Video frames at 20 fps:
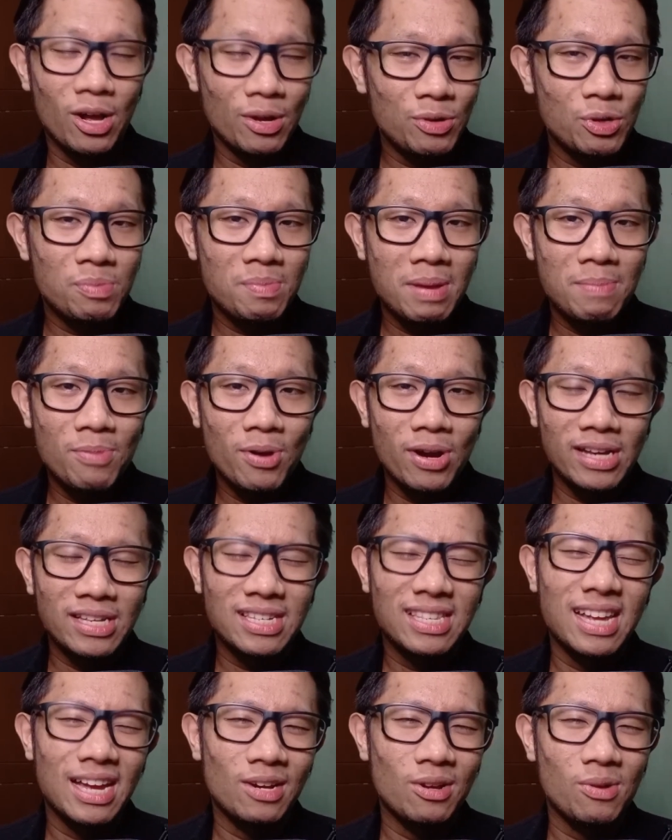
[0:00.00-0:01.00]
Always remember,
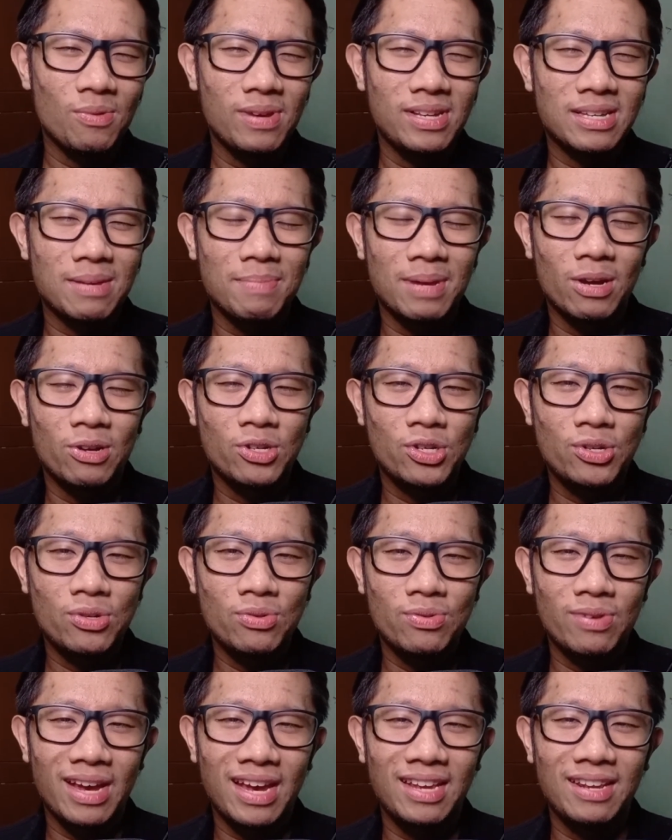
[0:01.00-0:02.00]
it's not always about
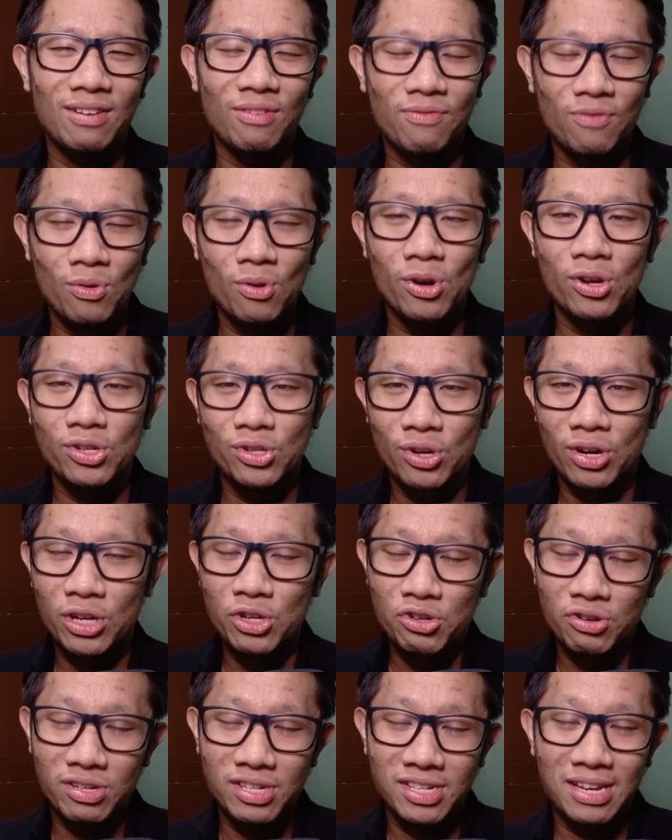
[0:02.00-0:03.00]
you, and of course, your
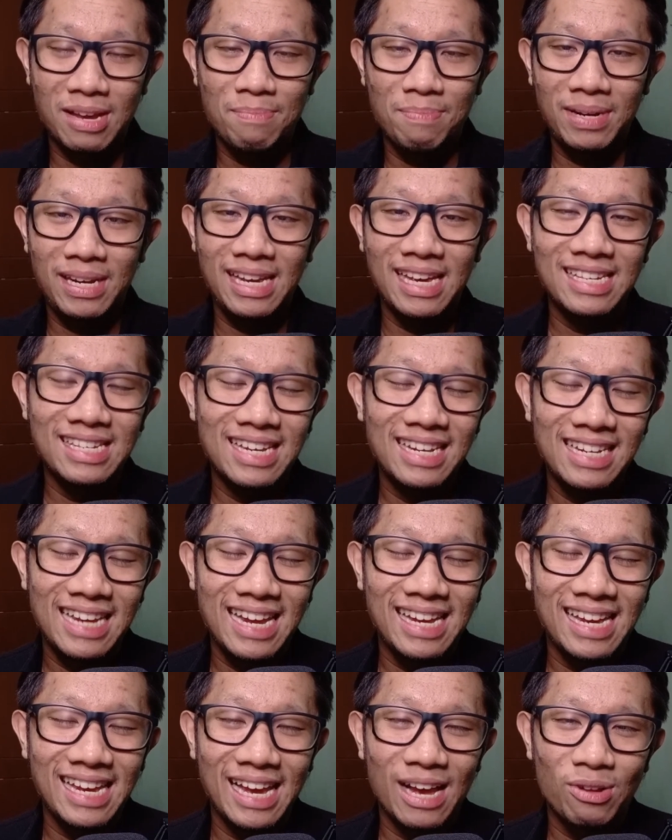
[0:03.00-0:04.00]
insurance company isn't
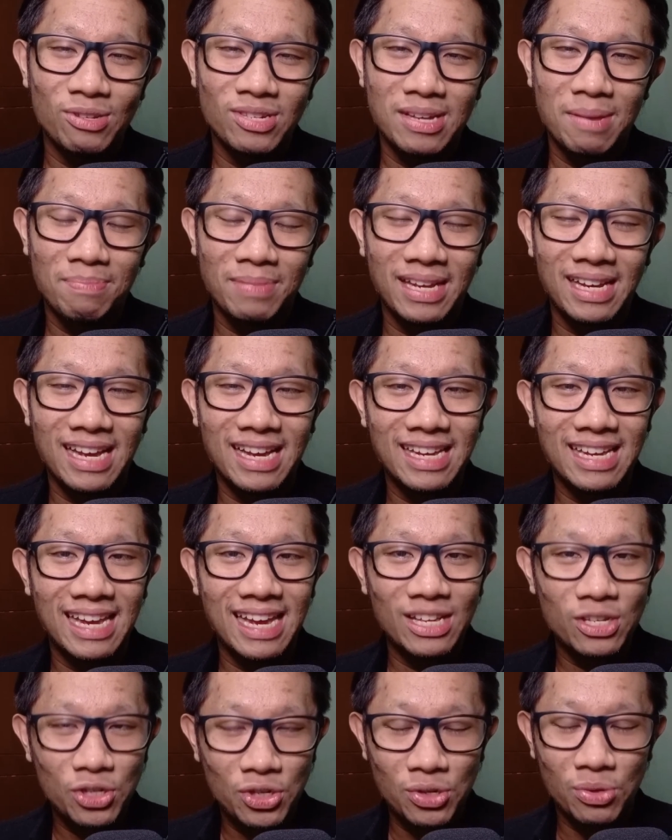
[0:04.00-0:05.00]
taking out something
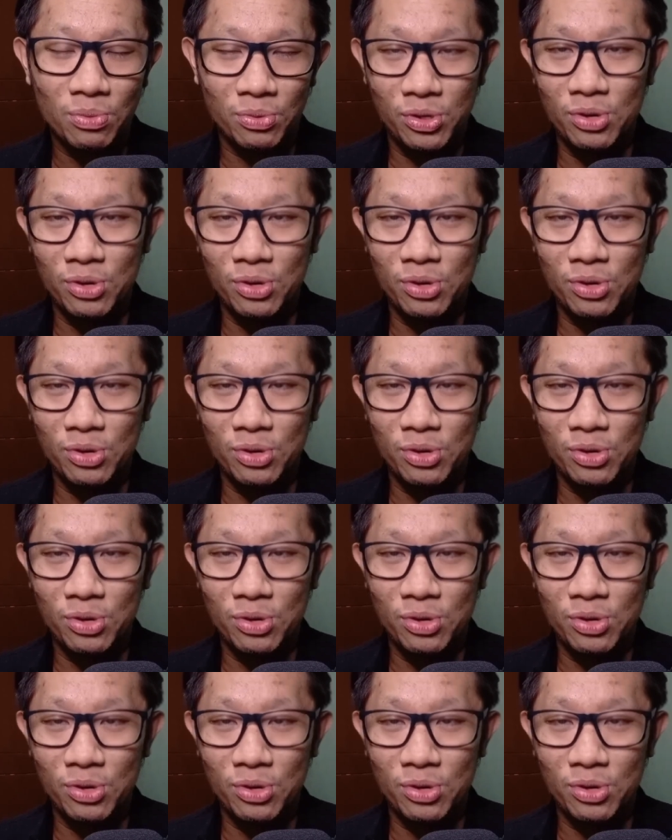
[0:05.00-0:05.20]
against you.